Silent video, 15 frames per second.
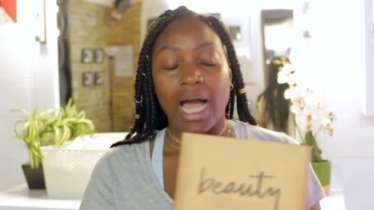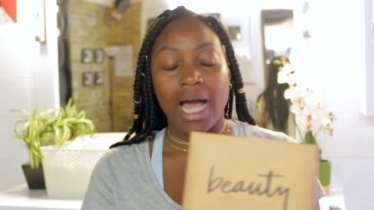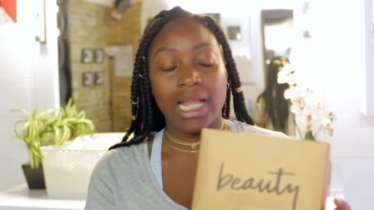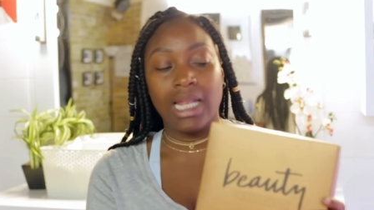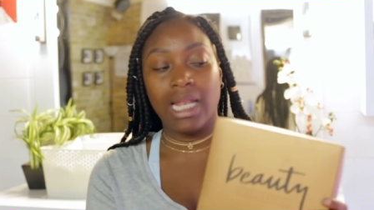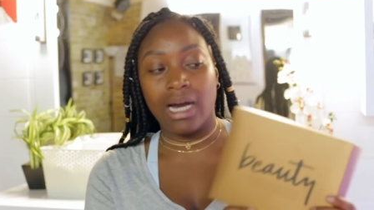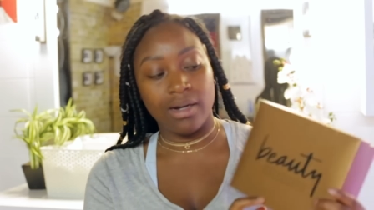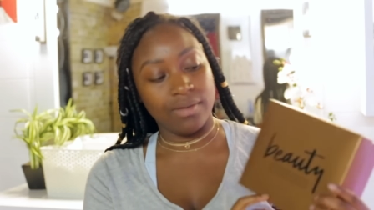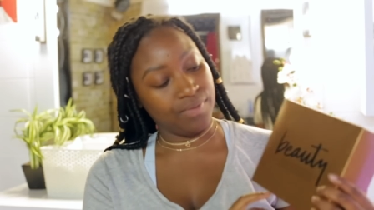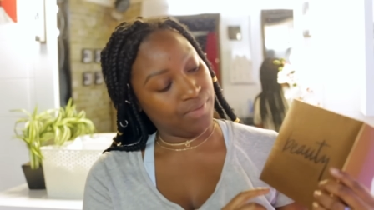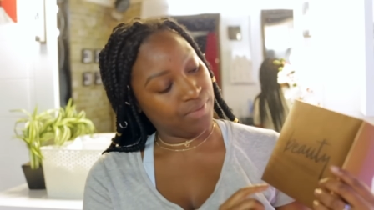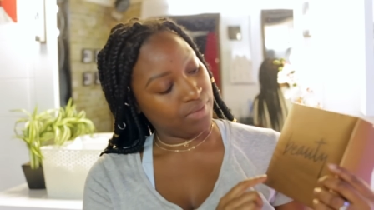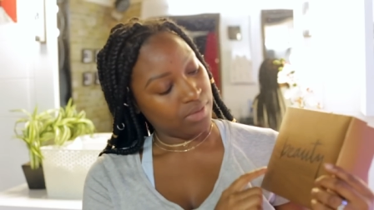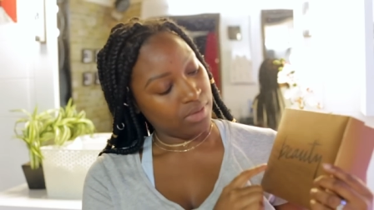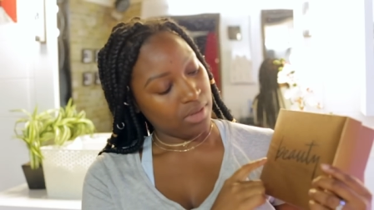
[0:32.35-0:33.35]
I
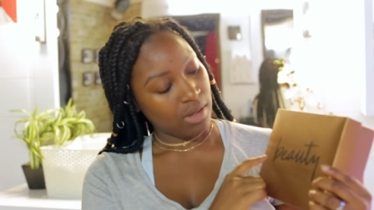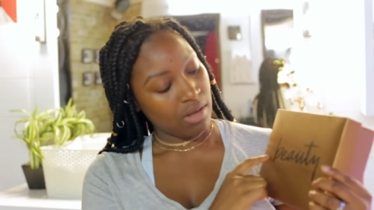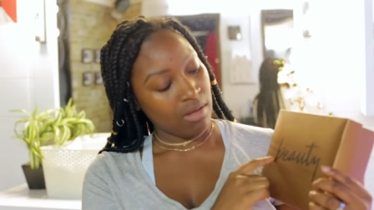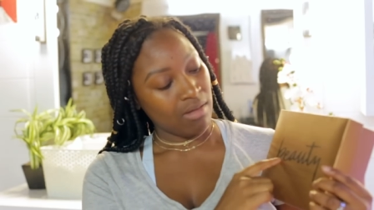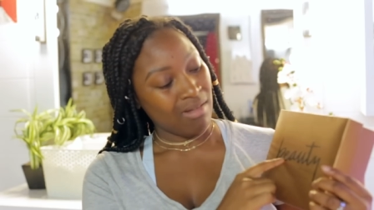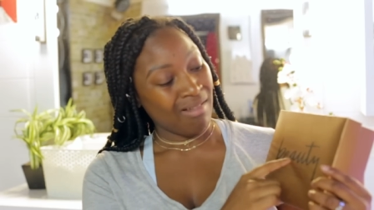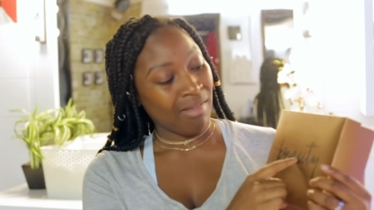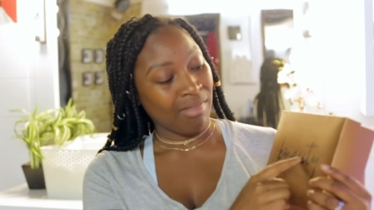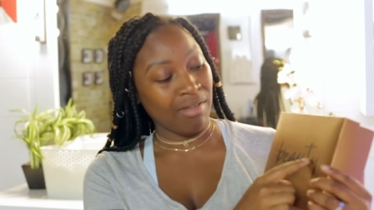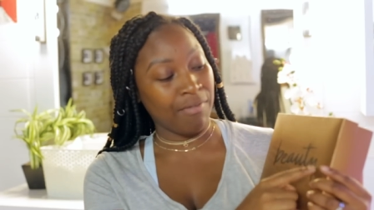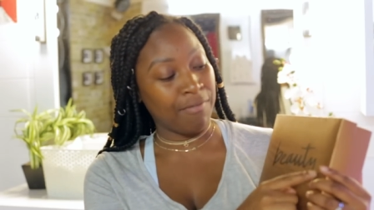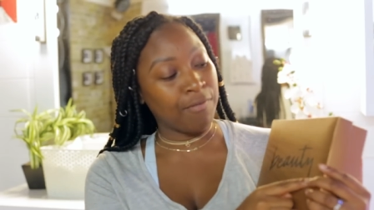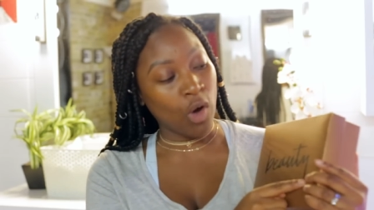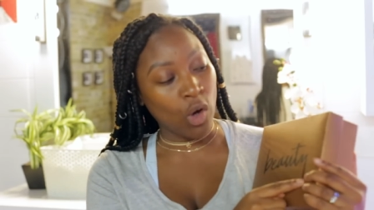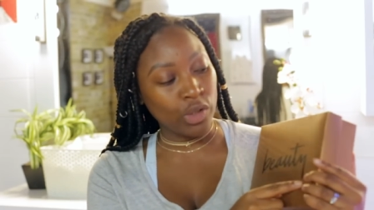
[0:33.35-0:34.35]
love the
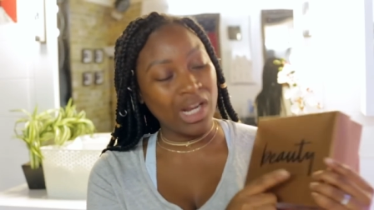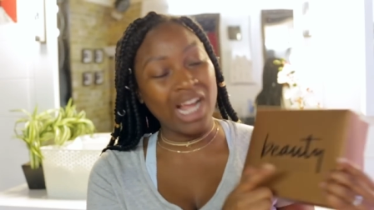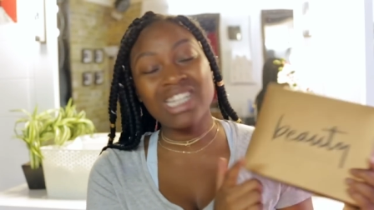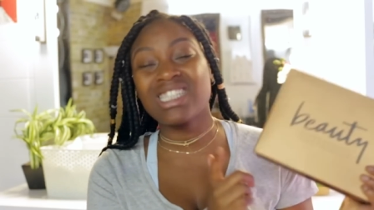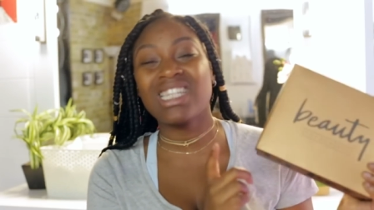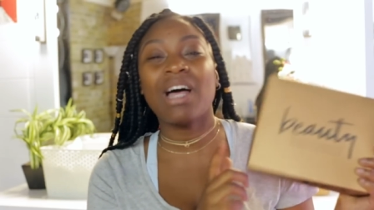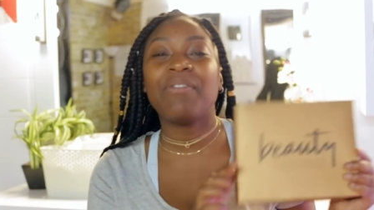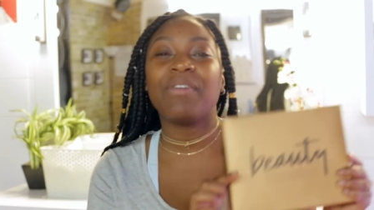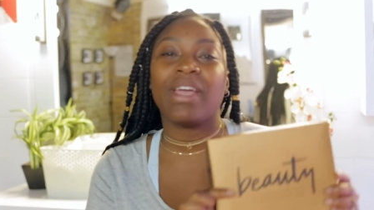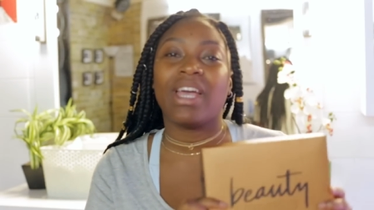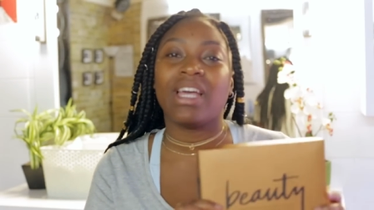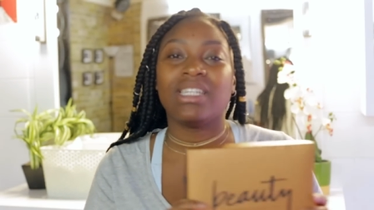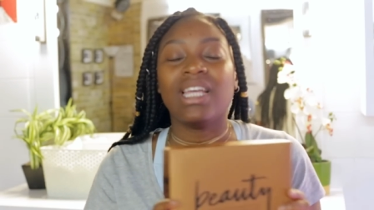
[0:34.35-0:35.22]
font. I just love it.